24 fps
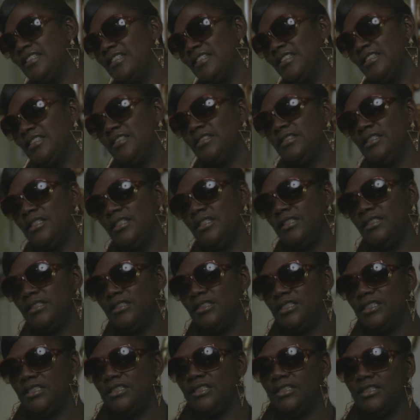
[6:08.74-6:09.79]
G- G-
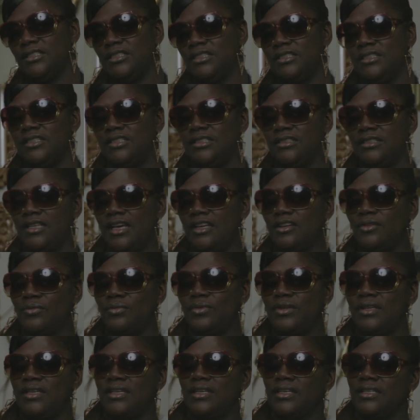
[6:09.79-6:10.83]
G- Donna
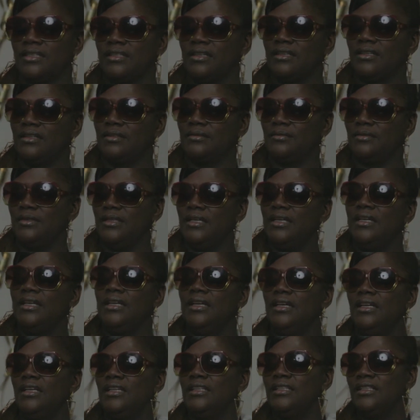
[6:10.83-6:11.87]
Ree and
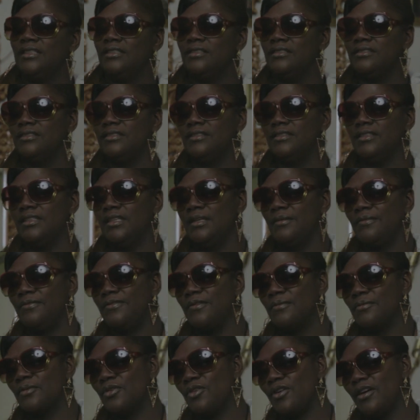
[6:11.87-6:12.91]
uh,
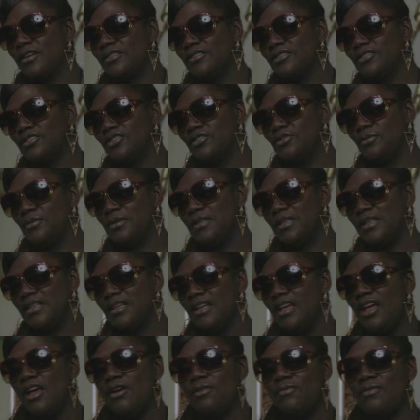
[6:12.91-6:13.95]
from across the street.
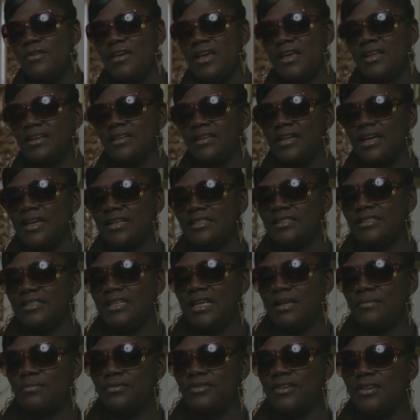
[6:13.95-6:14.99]
We had a nice
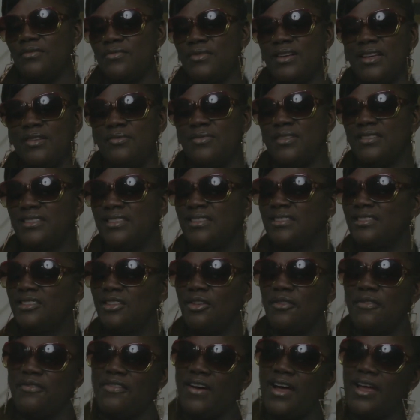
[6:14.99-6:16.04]
neighbor. It, it wasn't
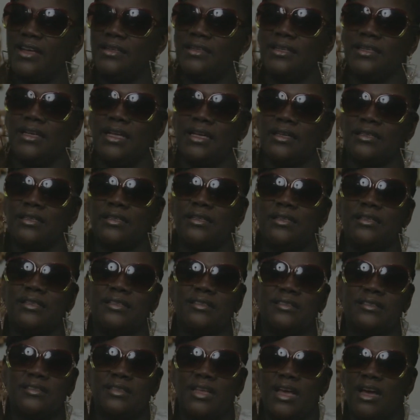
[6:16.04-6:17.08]
so violent like it
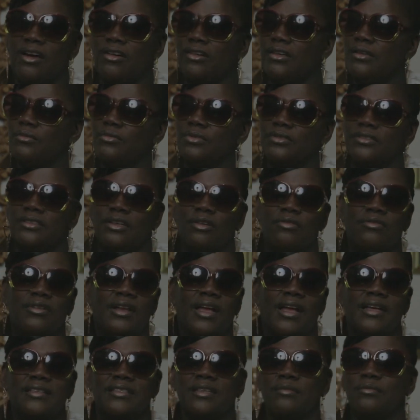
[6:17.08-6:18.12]
is now. It was so
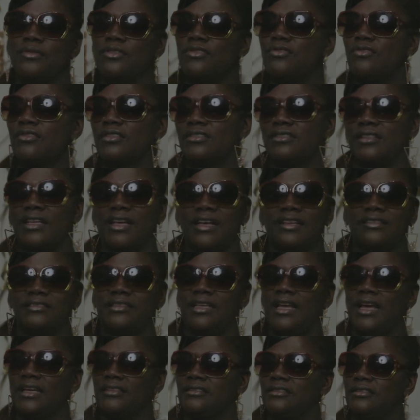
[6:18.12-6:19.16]
nice. I mean, you could stay
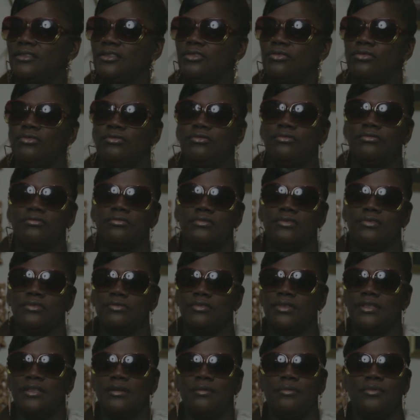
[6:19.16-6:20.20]
outside till two,
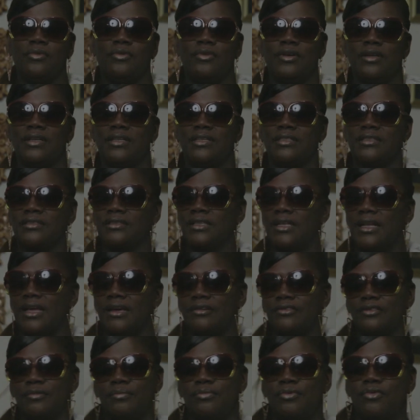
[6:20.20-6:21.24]
three in the morning and sit
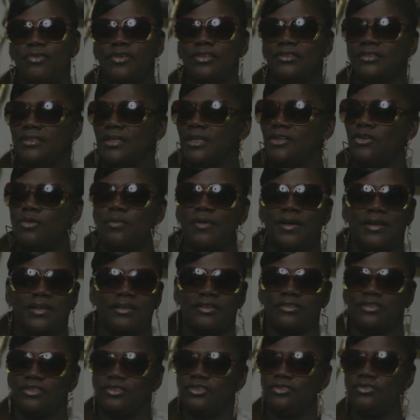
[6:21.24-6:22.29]
out on the porch and ain't nobody
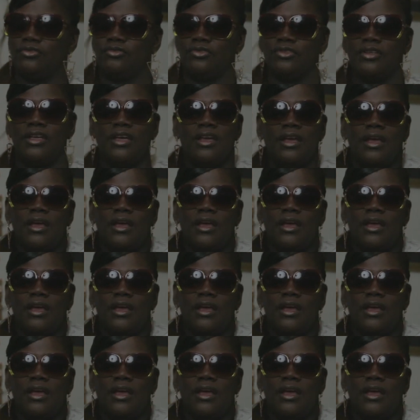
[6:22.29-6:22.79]
gonna shoot you.